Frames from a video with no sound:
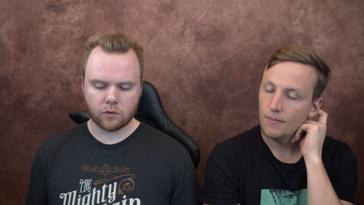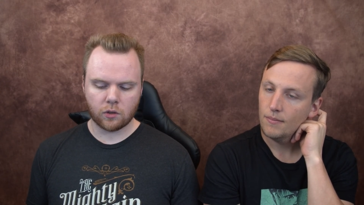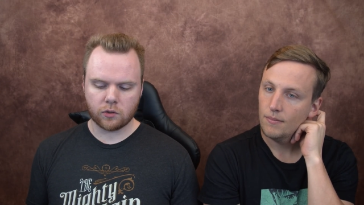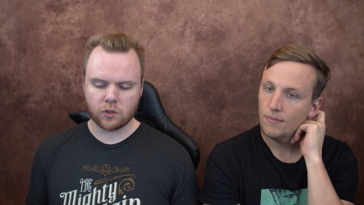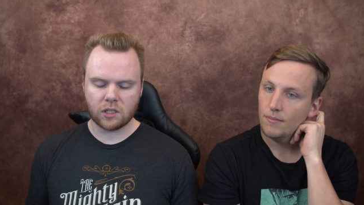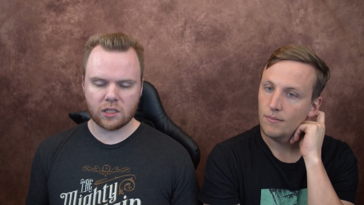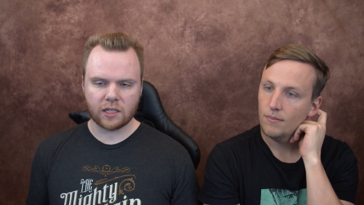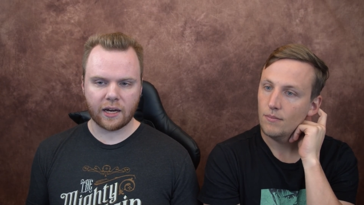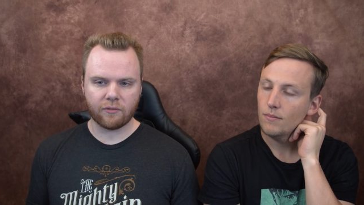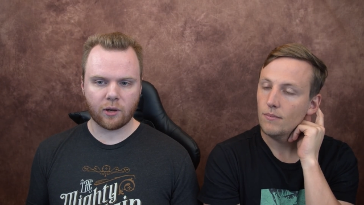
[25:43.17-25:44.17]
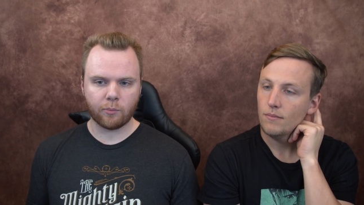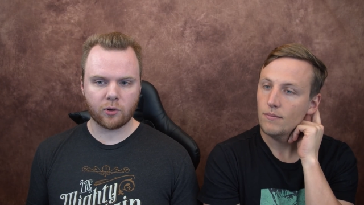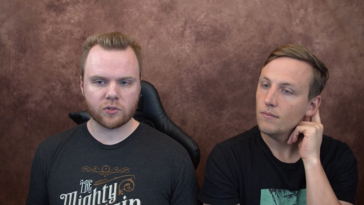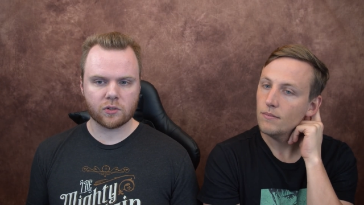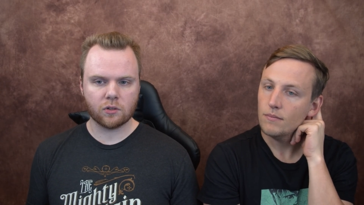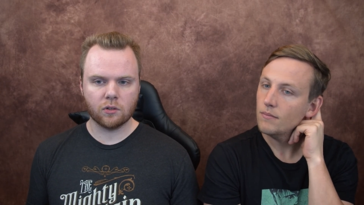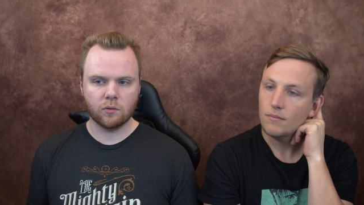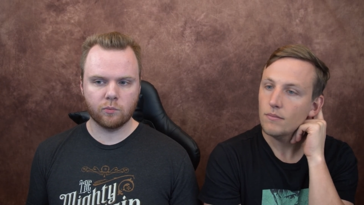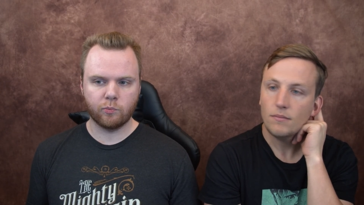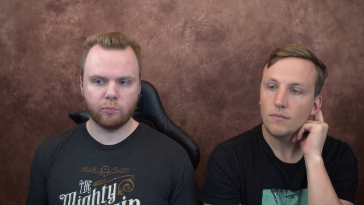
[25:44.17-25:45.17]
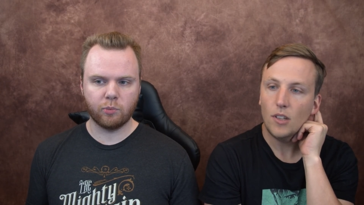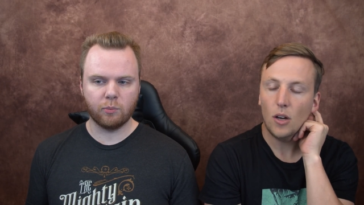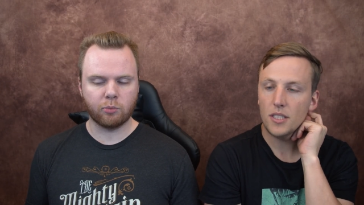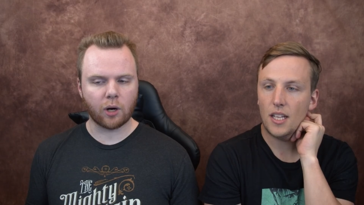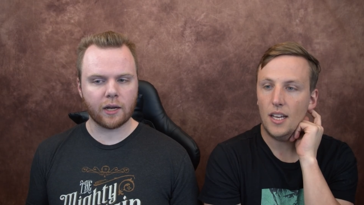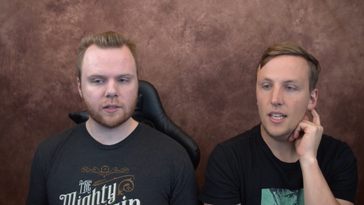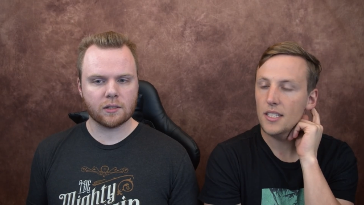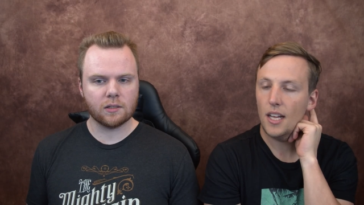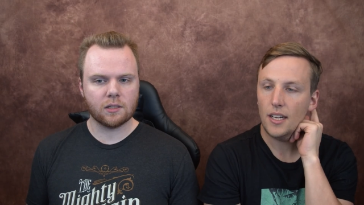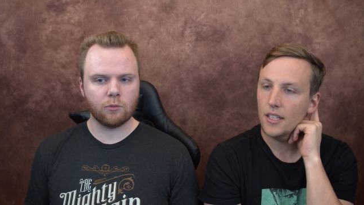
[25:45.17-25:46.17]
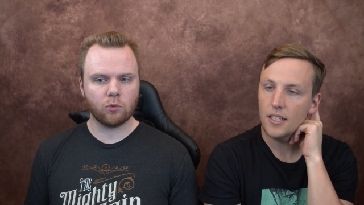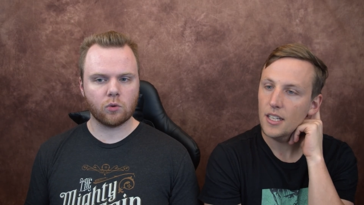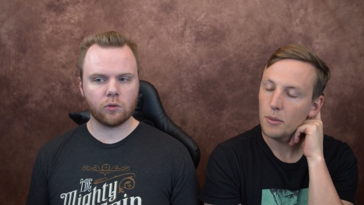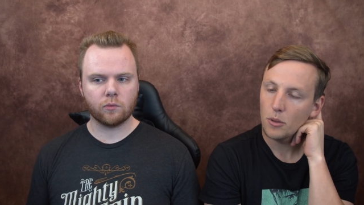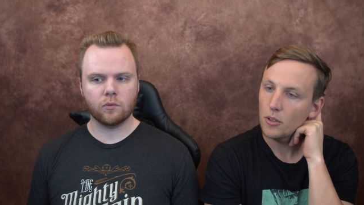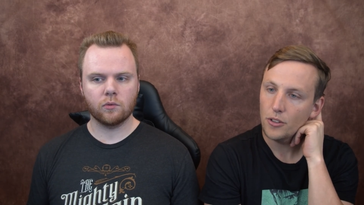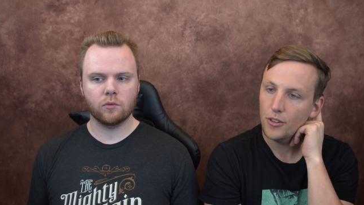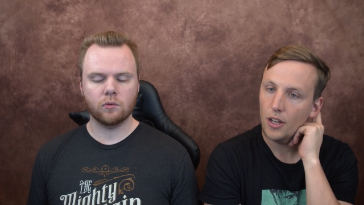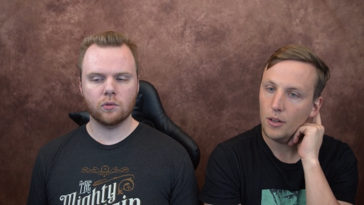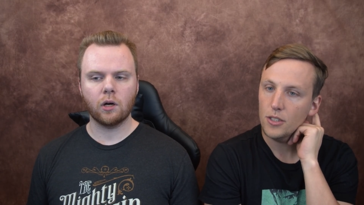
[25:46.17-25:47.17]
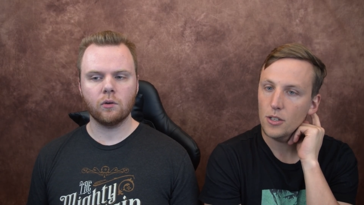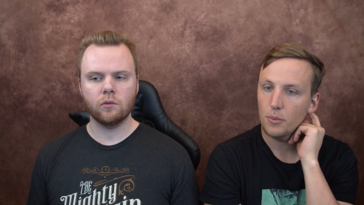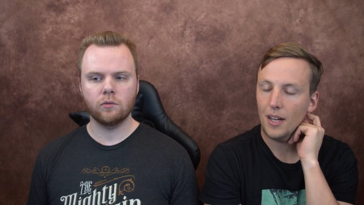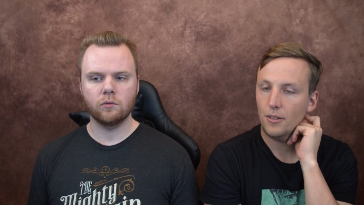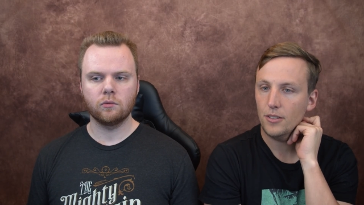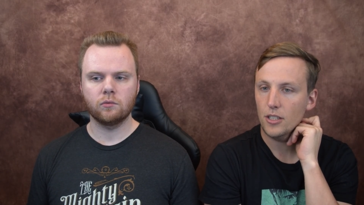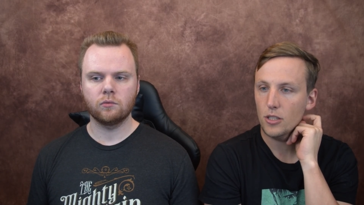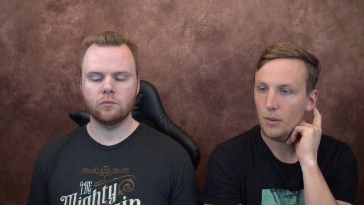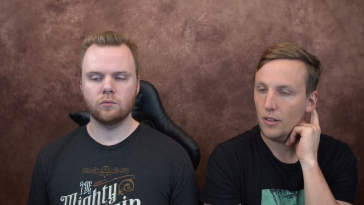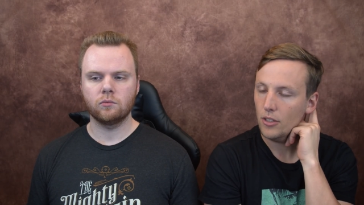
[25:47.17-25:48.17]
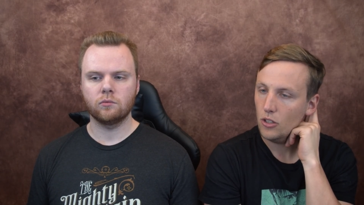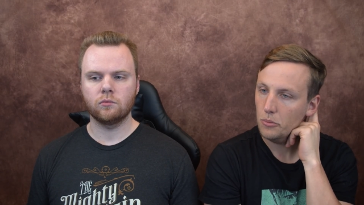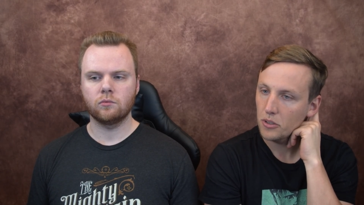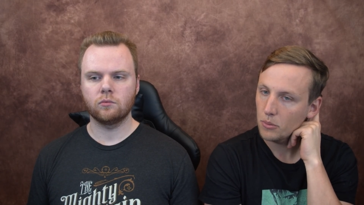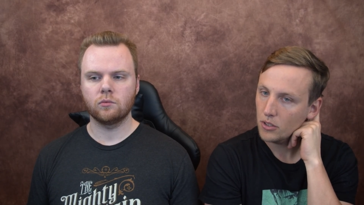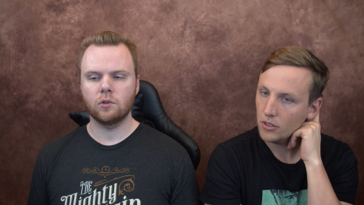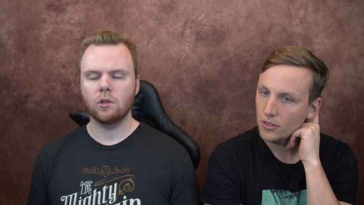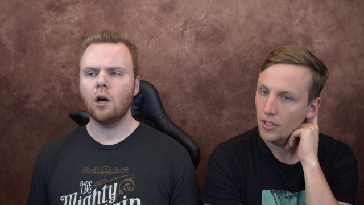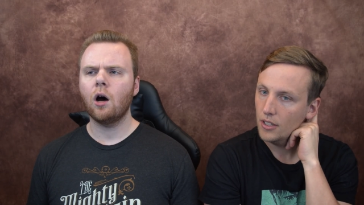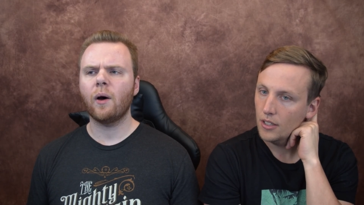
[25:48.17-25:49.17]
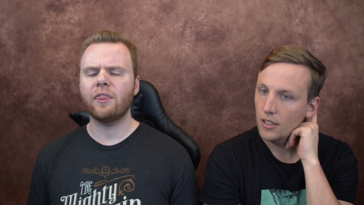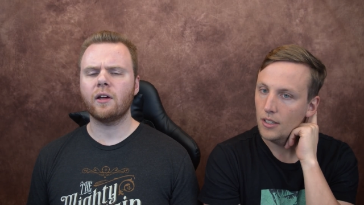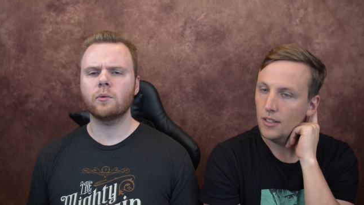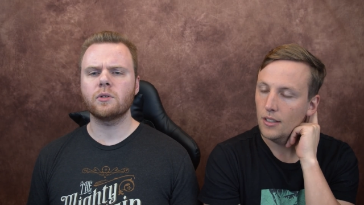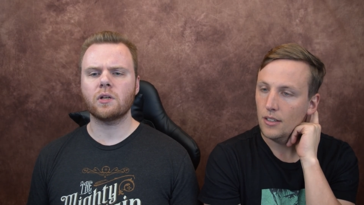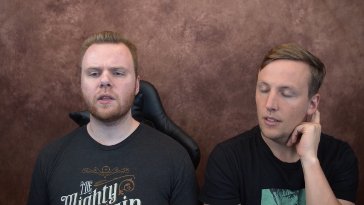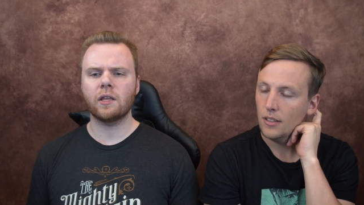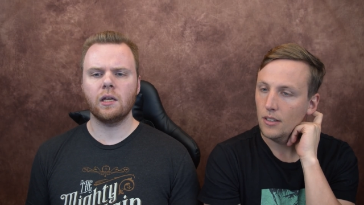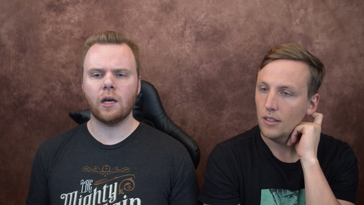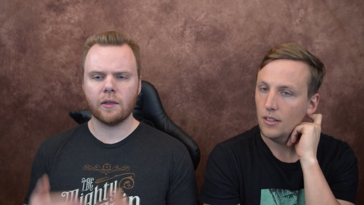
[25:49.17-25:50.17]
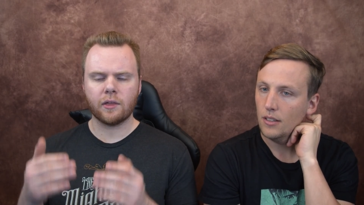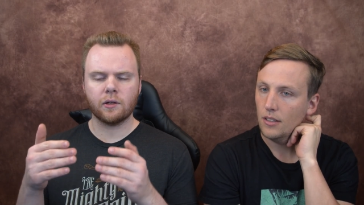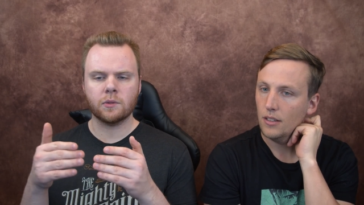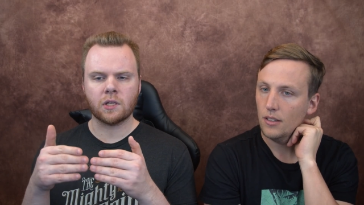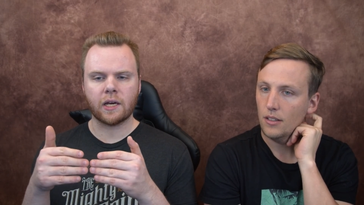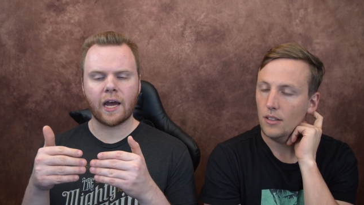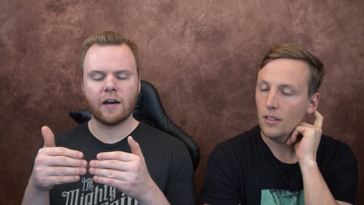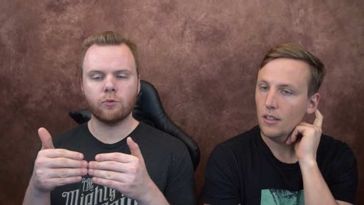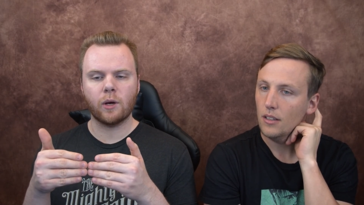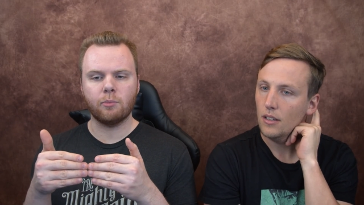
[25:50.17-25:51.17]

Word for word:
Speaker 1: Don't you need to have that person
Speaker 2: be brought into the demon world? No, it's around the human world.
Speaker 1: Oh, I thought it was on the halfway